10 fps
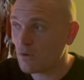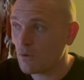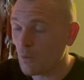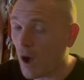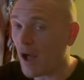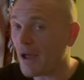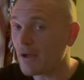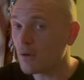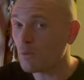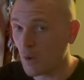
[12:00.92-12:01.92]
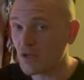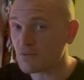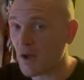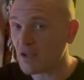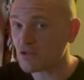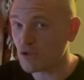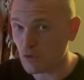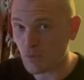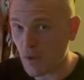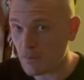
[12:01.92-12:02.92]
Why? What is my
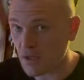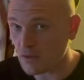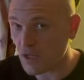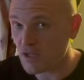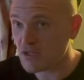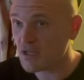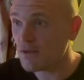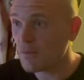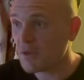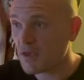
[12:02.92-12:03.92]
excuse? Am I being lazy?